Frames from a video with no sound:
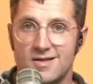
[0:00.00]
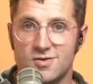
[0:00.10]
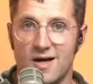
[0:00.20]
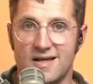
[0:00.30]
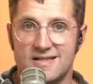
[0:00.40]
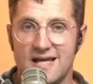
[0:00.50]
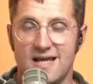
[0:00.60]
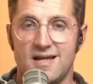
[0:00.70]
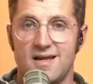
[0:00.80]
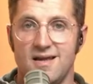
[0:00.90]
So I had to
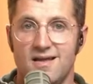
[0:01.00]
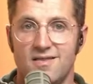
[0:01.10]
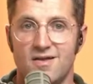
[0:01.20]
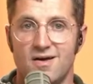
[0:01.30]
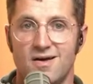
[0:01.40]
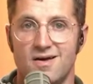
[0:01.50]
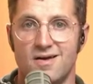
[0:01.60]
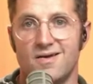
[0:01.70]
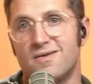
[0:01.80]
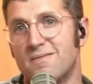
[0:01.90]
take
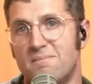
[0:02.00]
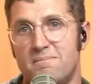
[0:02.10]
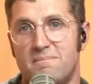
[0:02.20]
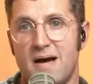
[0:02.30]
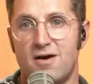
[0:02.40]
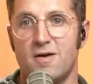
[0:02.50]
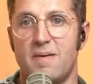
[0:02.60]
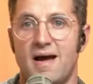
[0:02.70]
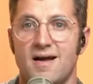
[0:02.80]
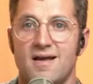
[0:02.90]
the battery
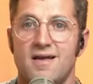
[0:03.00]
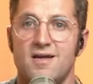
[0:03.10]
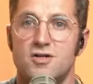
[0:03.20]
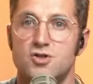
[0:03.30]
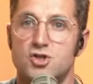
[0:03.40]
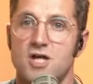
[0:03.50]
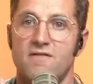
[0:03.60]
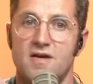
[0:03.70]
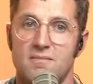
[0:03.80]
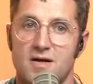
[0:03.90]
pack,
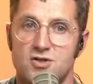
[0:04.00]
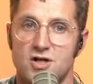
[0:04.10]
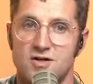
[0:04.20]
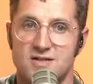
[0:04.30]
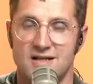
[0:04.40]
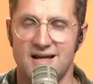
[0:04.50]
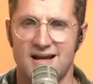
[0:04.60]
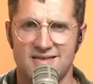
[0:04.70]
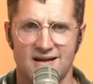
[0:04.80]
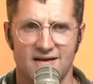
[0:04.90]
shove it in my jersey, and
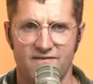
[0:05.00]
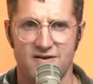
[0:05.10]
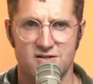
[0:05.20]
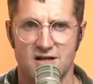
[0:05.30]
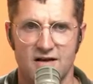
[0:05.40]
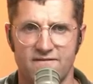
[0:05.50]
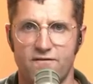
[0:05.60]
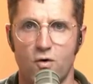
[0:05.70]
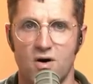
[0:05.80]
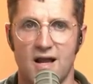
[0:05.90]
I think I finished like
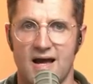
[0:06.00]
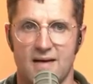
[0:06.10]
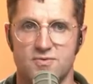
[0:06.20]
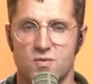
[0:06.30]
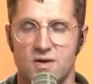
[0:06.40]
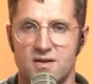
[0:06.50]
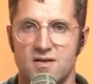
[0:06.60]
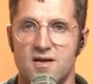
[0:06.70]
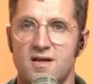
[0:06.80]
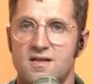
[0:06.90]
four laps with
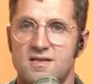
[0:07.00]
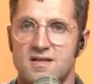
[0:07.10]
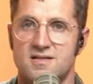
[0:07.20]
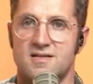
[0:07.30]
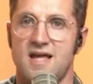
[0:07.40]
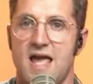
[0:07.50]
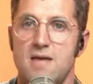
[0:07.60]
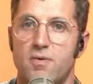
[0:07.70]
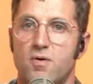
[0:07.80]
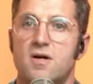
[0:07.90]
this
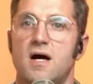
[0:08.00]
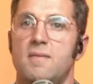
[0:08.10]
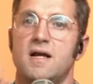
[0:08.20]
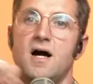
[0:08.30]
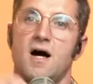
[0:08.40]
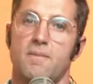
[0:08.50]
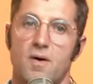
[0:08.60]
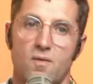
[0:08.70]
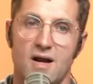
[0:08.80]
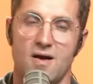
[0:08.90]
cable coming up
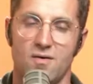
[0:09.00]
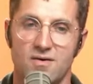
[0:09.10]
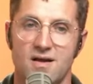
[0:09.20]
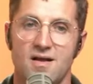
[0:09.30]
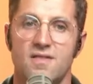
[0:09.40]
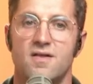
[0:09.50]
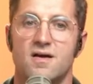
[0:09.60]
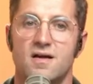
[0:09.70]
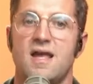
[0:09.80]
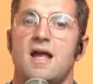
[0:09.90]
around
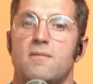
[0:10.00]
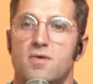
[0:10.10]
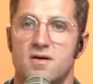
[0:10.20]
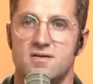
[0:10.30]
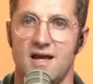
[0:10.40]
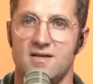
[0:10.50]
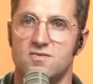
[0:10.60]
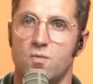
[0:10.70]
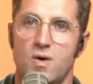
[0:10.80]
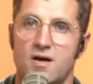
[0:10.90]
the camera. It
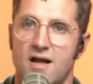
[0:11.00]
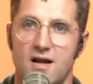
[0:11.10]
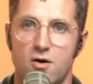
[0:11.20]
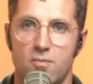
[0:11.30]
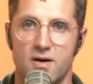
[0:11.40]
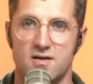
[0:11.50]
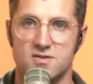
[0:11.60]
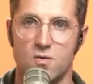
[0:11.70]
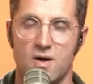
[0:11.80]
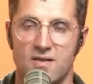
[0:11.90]
had weird angle
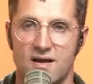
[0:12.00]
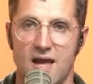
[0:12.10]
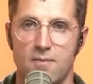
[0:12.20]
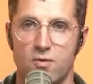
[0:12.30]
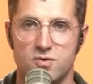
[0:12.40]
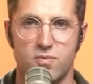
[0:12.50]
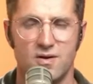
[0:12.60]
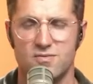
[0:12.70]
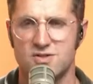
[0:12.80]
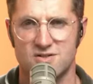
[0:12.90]
because the way the cable was pulled.
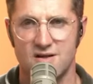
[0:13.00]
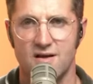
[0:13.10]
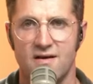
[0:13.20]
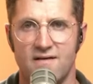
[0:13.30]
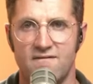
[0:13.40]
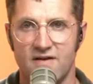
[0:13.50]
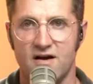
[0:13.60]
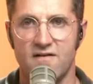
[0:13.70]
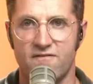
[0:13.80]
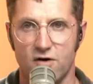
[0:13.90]
It was just
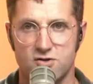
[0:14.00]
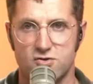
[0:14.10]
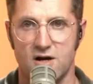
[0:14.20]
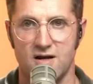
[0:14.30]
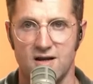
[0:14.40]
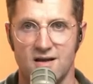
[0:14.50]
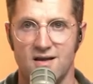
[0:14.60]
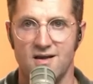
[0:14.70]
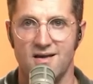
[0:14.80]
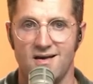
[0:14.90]
very frustrating,
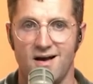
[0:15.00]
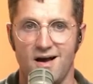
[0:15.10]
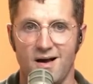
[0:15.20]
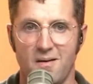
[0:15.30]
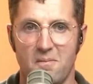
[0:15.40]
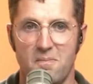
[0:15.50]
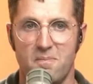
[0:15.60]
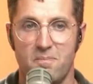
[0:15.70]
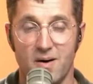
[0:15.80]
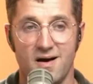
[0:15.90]
um,
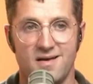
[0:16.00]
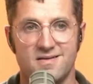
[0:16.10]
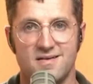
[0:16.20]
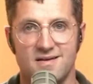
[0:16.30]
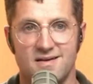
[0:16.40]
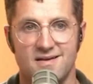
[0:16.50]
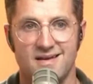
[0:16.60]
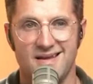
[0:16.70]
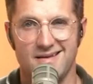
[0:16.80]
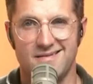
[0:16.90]
but
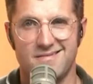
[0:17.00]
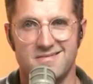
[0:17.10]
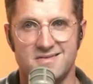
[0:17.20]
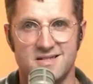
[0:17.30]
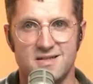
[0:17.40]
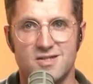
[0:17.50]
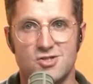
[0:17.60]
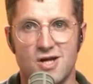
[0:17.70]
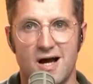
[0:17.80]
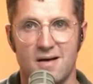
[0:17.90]
it did the
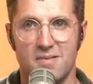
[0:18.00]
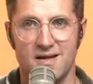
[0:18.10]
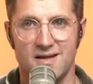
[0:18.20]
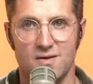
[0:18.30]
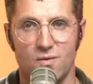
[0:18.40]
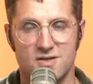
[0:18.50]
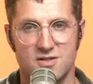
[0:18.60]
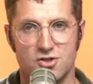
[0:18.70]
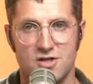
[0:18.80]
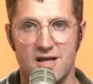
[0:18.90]
job. Like, it
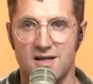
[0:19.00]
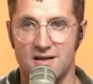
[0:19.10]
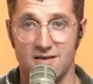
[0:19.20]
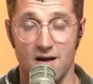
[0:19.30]
wasn't shaky.